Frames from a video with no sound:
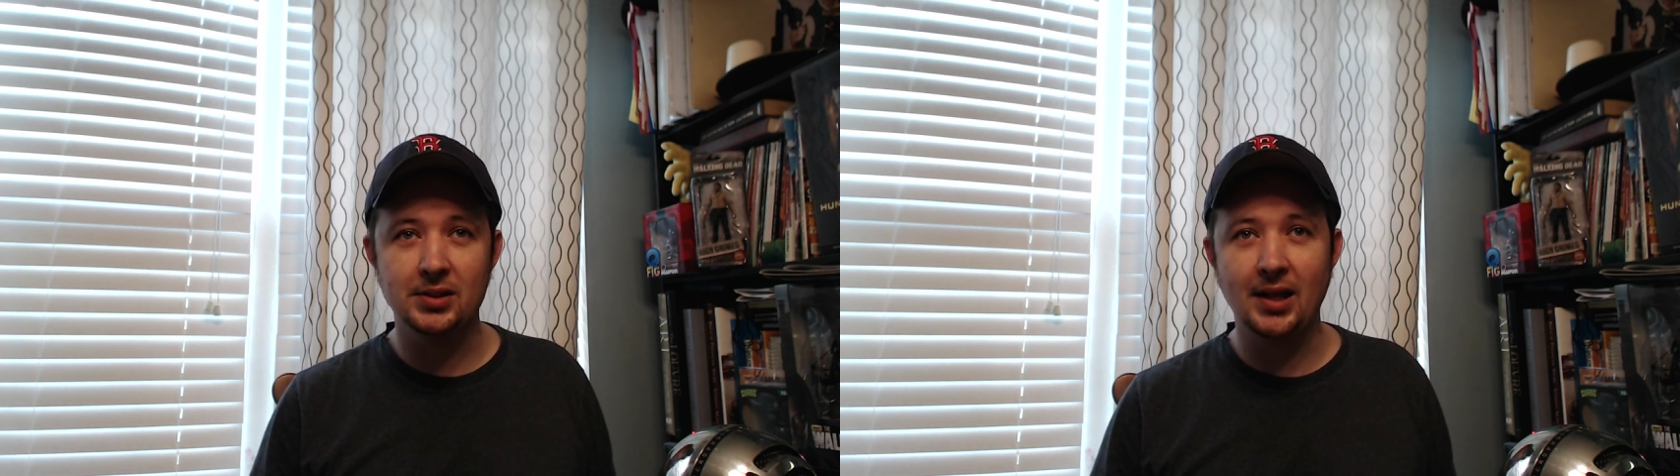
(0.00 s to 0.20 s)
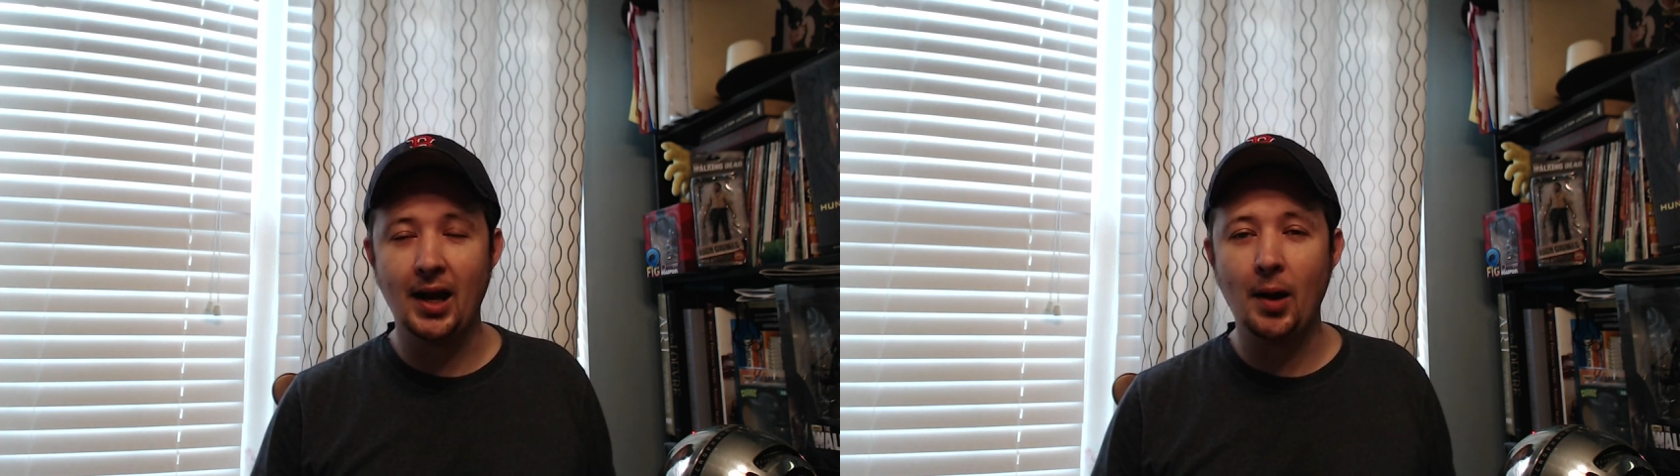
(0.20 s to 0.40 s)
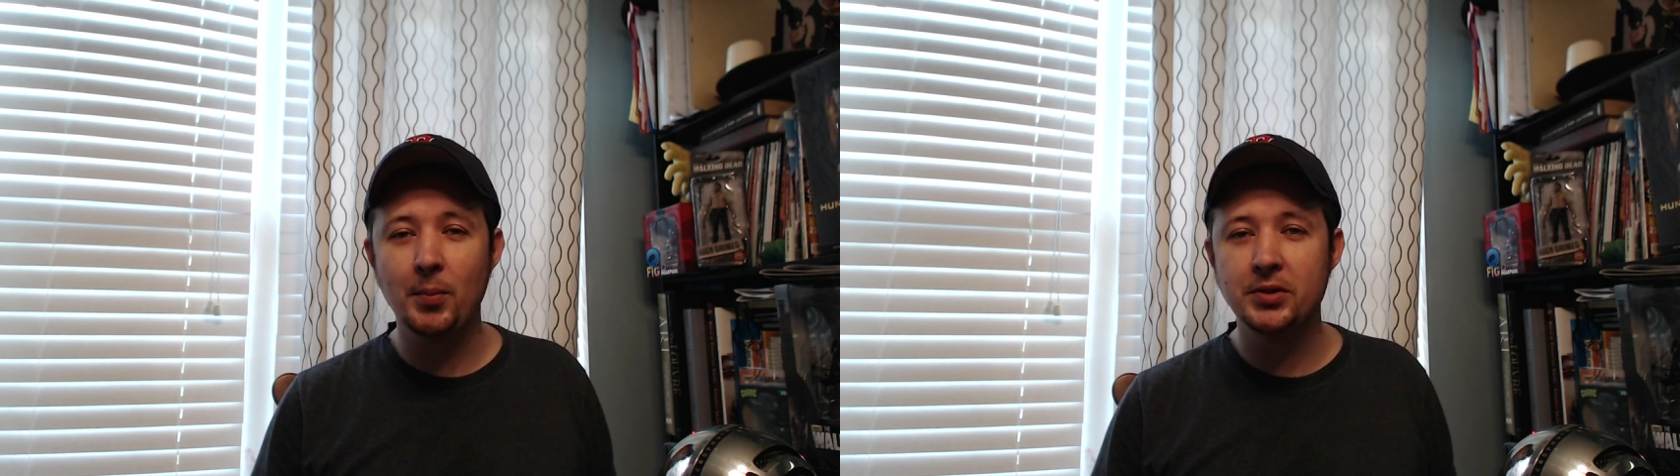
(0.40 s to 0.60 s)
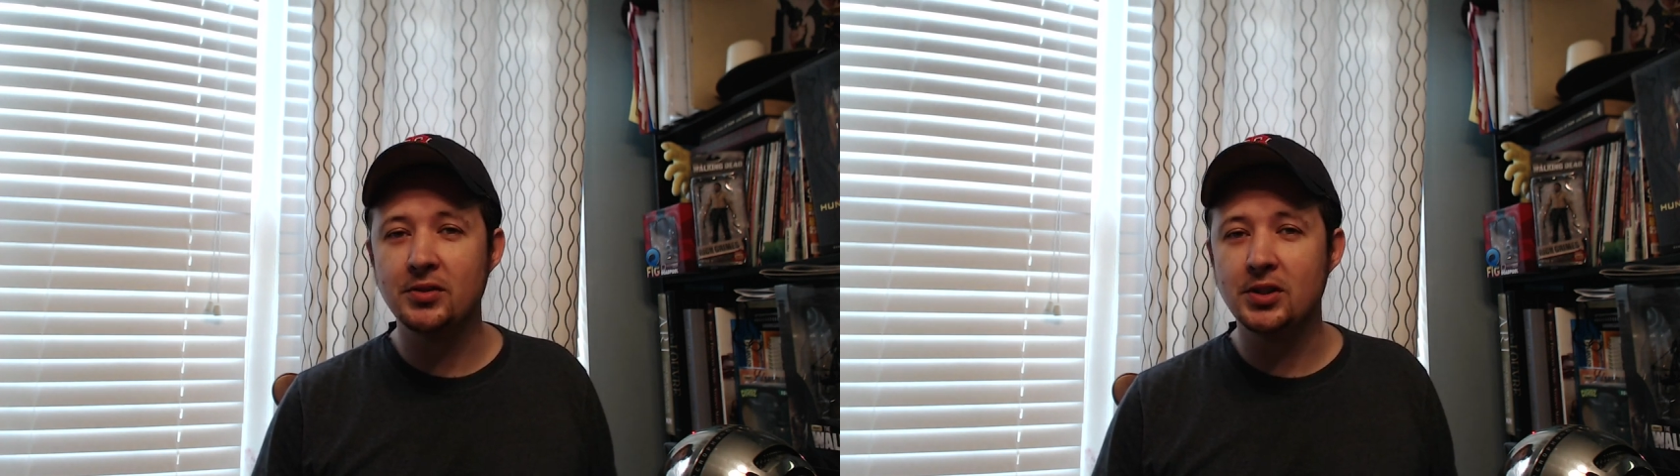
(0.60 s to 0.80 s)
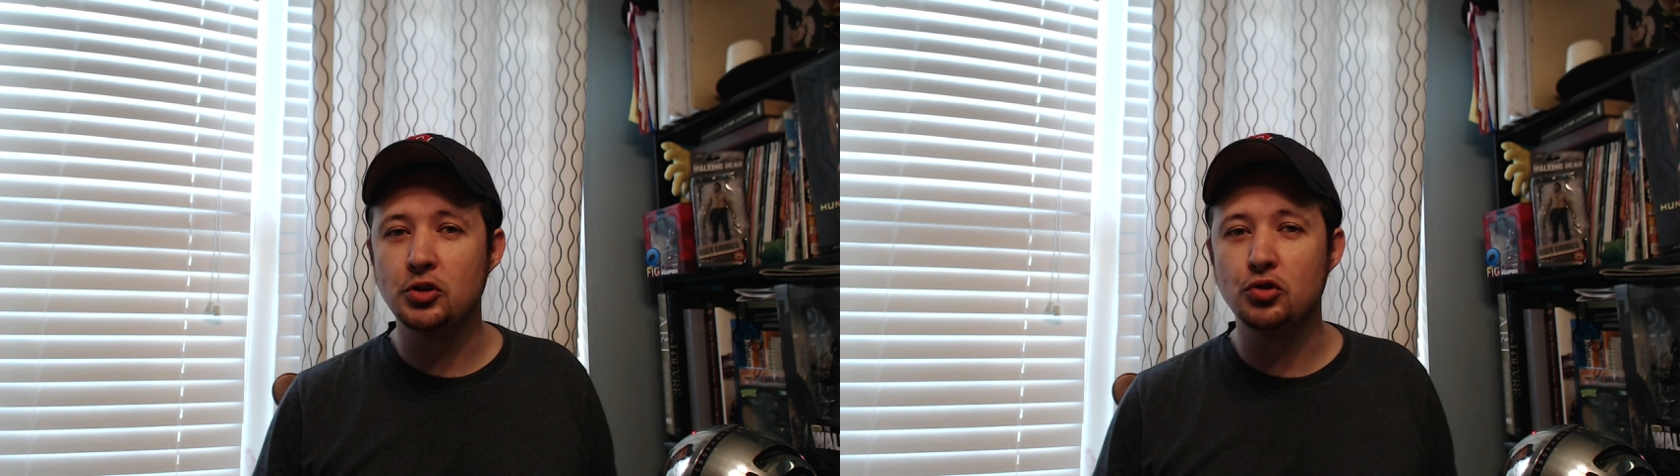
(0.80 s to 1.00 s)
Now, how much of
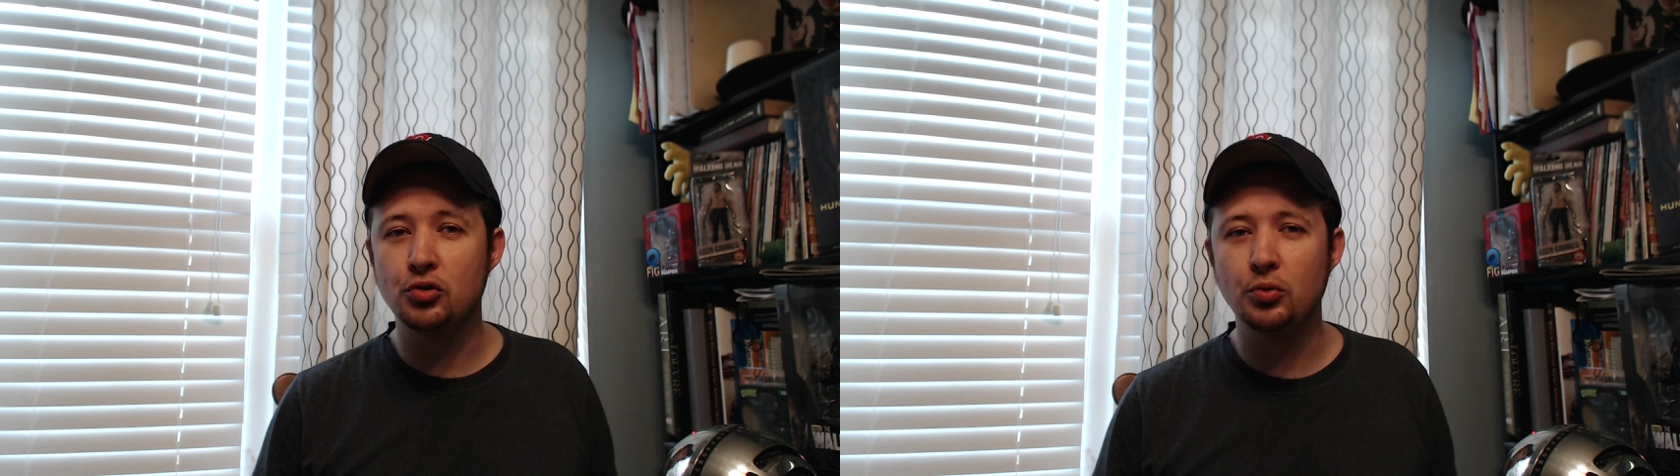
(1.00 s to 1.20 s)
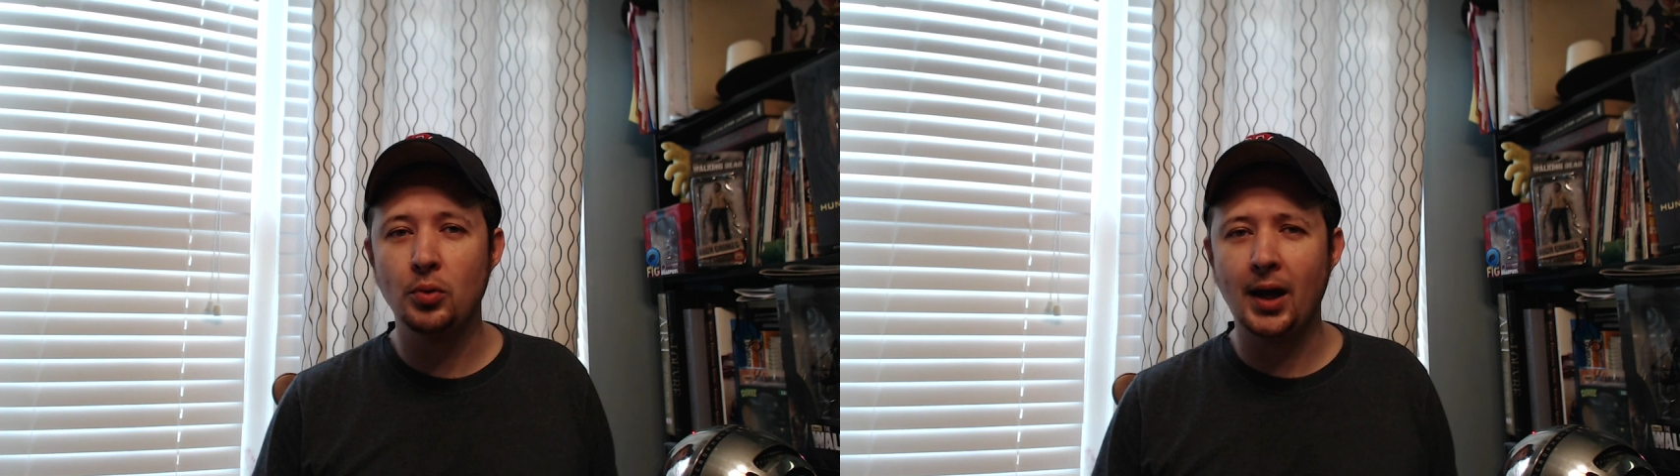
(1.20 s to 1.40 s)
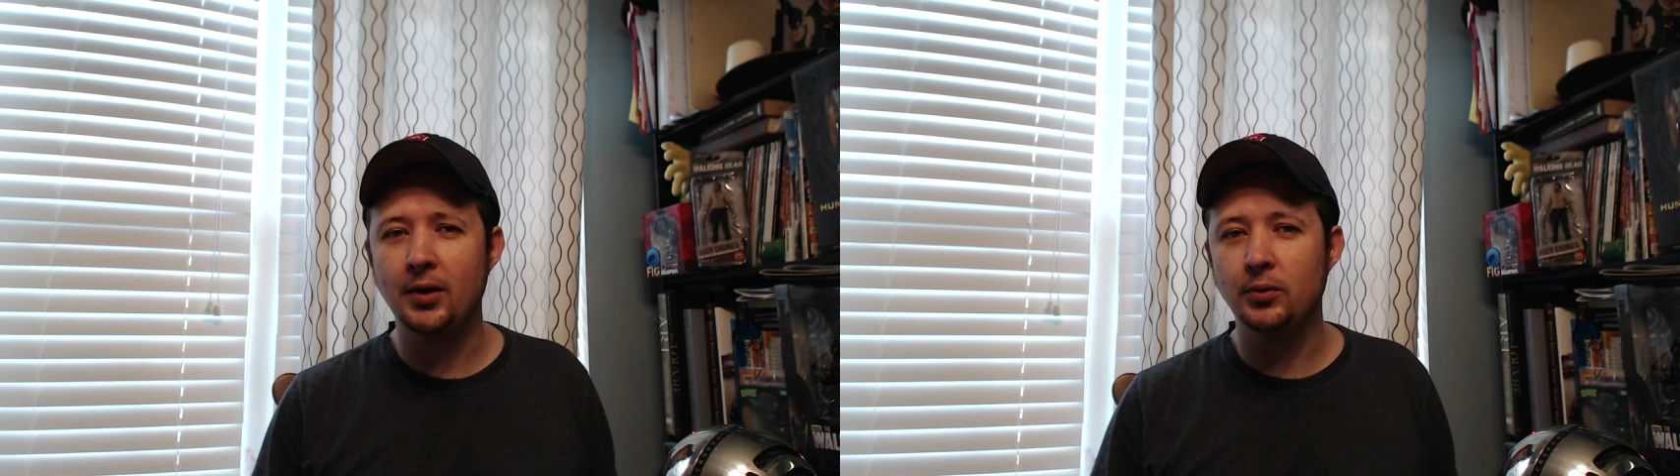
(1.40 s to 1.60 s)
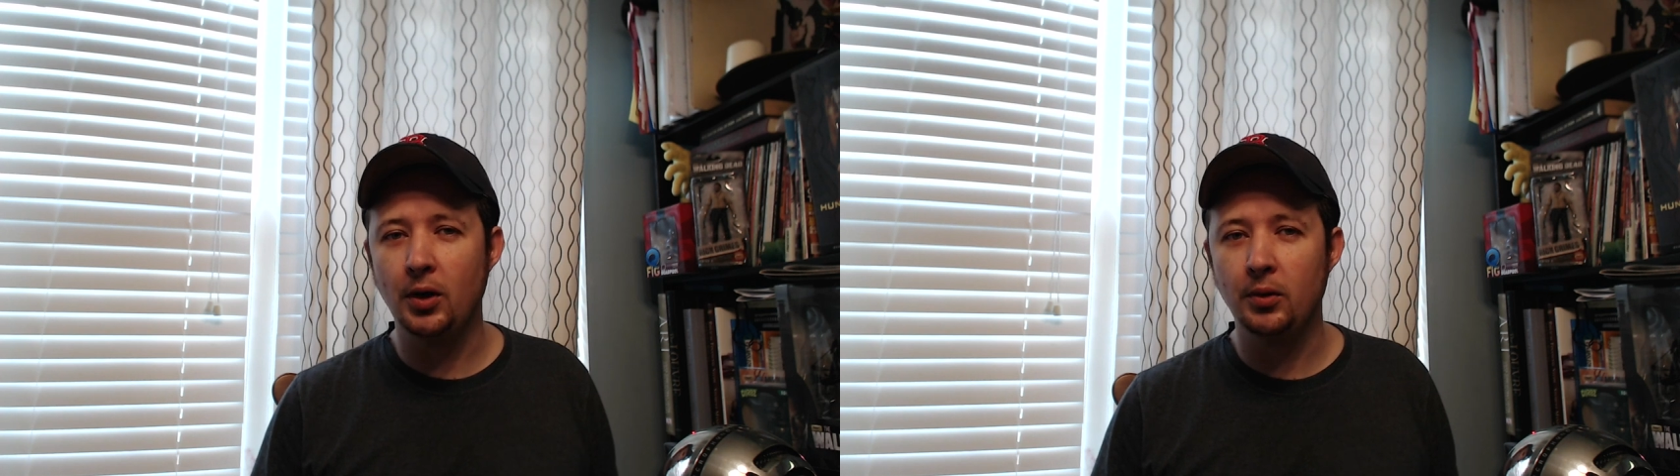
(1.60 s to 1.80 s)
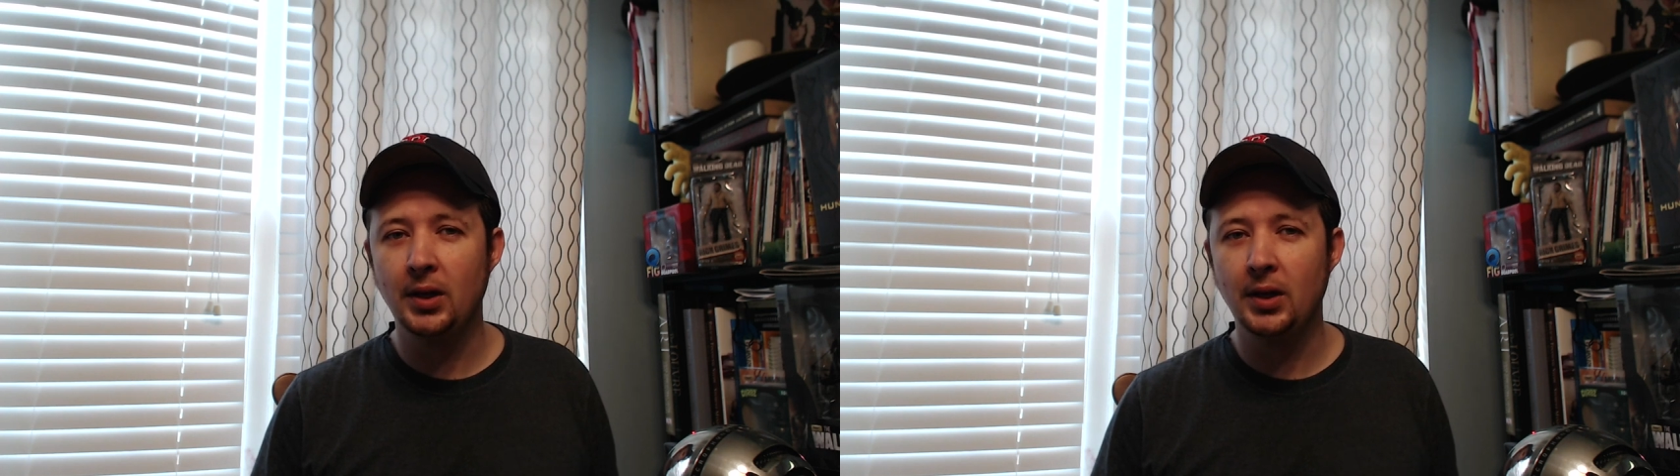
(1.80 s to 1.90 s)
this is true, I don't know.